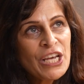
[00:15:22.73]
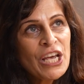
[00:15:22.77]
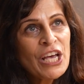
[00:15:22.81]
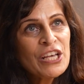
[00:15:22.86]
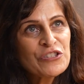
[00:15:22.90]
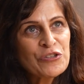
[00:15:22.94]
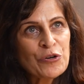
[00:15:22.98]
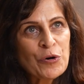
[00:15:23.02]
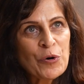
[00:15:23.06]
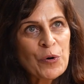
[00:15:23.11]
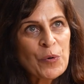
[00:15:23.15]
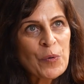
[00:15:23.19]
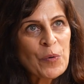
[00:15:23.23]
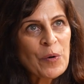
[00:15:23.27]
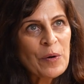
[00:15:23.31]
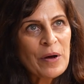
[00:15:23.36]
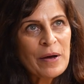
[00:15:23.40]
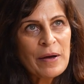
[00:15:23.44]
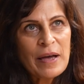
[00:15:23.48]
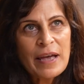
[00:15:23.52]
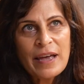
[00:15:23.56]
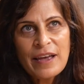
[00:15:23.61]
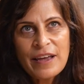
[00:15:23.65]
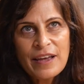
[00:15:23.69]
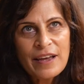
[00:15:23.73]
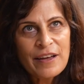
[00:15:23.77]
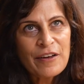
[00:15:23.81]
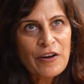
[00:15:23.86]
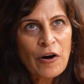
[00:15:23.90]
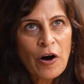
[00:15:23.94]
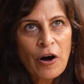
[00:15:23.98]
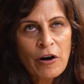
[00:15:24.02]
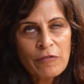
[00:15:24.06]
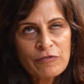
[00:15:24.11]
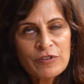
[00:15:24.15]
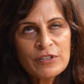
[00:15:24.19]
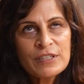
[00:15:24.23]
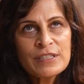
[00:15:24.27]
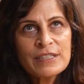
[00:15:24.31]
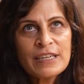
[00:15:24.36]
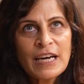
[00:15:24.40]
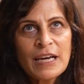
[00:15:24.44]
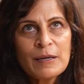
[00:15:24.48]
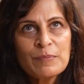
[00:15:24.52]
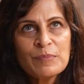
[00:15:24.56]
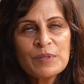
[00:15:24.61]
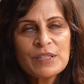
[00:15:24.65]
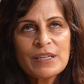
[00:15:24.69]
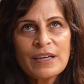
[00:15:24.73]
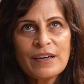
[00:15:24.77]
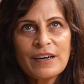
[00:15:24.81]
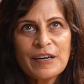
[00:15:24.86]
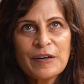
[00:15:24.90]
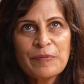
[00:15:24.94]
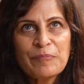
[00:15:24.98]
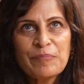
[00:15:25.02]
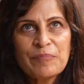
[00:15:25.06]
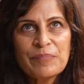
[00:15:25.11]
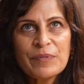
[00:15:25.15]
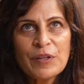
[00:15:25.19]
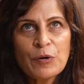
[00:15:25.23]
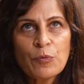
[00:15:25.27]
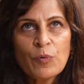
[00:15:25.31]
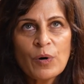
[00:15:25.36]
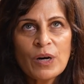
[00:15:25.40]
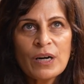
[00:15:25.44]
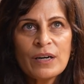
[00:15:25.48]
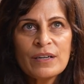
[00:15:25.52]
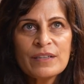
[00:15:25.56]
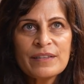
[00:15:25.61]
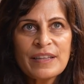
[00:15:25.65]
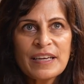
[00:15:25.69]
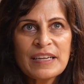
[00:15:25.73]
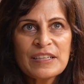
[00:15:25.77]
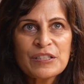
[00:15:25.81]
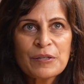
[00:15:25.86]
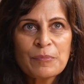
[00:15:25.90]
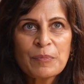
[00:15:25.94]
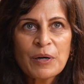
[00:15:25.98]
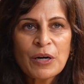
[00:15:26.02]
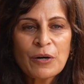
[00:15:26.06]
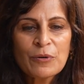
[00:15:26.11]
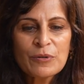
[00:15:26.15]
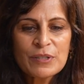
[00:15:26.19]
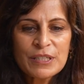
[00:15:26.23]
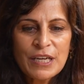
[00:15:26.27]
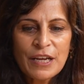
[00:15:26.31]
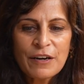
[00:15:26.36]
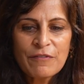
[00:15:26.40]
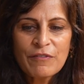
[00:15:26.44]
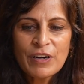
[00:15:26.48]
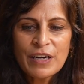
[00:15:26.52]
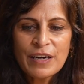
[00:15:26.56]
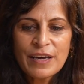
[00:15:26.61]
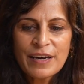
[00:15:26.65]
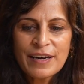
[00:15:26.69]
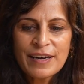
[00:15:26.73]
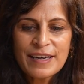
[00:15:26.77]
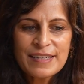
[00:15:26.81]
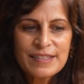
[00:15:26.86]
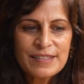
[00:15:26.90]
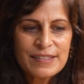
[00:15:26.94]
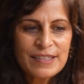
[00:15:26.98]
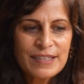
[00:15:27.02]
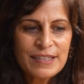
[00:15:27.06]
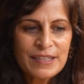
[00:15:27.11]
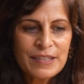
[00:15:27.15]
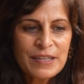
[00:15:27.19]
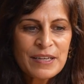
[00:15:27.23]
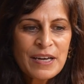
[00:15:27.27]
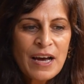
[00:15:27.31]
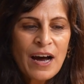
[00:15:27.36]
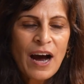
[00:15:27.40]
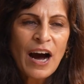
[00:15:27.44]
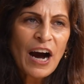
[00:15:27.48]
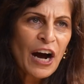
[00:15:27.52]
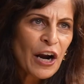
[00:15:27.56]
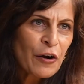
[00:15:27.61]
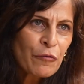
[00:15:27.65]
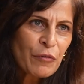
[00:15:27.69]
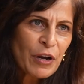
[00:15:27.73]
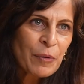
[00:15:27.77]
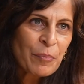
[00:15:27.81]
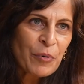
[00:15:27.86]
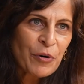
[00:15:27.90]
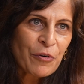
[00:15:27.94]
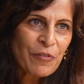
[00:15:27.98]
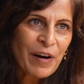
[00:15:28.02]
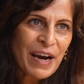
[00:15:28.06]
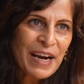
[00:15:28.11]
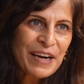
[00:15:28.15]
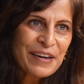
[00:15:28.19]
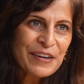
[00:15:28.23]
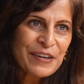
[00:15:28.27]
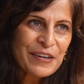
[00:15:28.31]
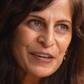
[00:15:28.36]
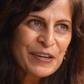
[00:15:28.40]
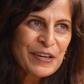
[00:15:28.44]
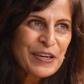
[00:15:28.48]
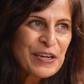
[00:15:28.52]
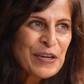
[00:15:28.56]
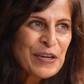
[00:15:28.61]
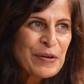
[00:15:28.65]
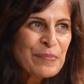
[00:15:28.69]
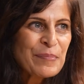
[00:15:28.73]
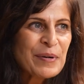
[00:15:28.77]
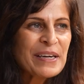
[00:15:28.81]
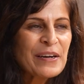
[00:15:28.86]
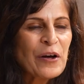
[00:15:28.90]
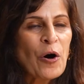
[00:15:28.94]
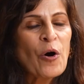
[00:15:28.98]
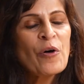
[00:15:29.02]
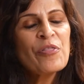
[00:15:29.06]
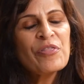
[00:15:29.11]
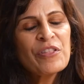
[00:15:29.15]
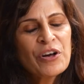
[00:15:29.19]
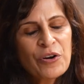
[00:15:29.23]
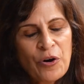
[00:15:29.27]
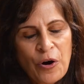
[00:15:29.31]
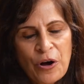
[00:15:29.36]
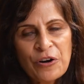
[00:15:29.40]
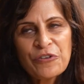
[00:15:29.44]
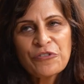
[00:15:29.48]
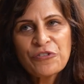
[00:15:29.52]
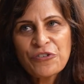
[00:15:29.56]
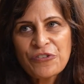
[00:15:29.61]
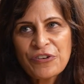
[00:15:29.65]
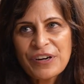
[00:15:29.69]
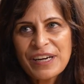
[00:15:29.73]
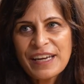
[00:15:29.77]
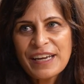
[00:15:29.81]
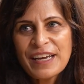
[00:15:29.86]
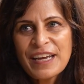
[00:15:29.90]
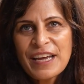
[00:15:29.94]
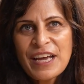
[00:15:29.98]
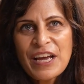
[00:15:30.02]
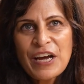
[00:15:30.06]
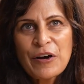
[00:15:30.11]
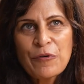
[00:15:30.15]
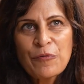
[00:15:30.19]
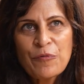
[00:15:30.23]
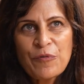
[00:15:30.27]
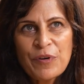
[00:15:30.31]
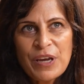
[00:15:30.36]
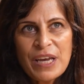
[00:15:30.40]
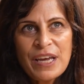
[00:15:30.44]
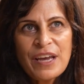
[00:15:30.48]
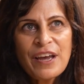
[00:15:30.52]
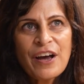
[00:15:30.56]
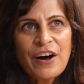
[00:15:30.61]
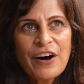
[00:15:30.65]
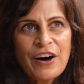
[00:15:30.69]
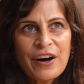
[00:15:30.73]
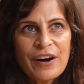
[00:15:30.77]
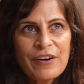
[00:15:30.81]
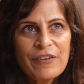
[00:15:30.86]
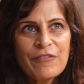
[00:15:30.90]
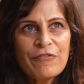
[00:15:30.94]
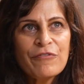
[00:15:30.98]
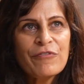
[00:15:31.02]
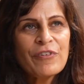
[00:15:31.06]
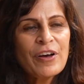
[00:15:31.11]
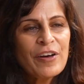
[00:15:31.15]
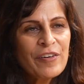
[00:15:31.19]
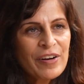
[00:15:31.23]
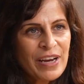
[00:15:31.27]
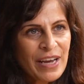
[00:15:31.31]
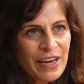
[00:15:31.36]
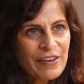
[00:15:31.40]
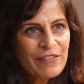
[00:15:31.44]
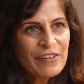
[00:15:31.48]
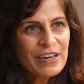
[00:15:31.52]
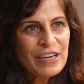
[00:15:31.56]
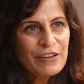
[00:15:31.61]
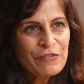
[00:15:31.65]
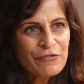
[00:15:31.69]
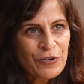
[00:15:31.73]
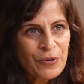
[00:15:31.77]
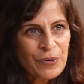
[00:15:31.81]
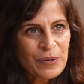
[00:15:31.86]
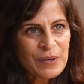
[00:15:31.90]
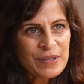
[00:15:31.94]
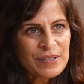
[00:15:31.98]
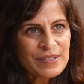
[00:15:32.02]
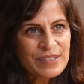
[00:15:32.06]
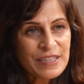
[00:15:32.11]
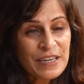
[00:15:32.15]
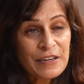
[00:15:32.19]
So, oftentimes, the world thinks about NVIDIA as a hardware provider, but on the contrary, we are very heavily focused.